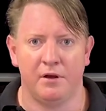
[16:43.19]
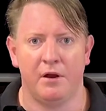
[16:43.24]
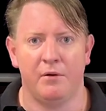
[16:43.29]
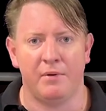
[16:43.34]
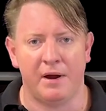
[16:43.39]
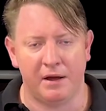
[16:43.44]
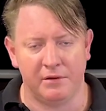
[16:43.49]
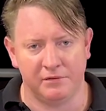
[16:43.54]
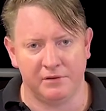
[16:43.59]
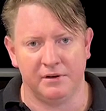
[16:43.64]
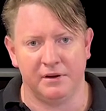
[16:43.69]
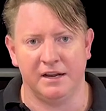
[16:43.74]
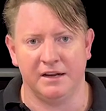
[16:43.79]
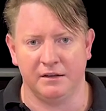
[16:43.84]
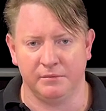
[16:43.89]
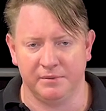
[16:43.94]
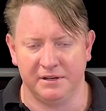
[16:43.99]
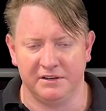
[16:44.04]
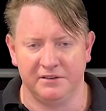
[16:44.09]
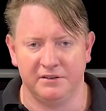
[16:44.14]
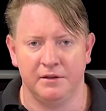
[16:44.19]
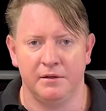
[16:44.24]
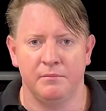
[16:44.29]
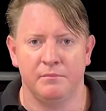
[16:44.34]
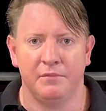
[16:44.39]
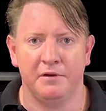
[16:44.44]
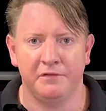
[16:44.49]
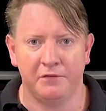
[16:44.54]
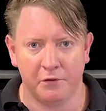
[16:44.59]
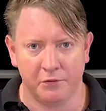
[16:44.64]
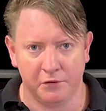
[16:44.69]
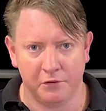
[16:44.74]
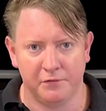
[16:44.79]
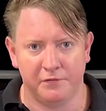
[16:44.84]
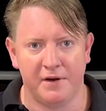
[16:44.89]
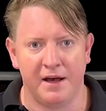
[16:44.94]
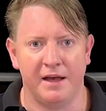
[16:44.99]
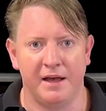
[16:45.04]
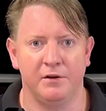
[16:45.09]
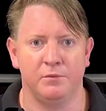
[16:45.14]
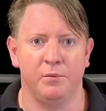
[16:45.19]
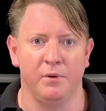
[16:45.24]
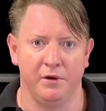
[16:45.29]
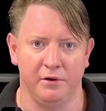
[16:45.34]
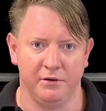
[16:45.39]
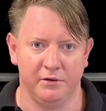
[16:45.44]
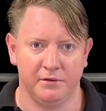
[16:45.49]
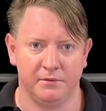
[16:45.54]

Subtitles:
around a little bit before you find work.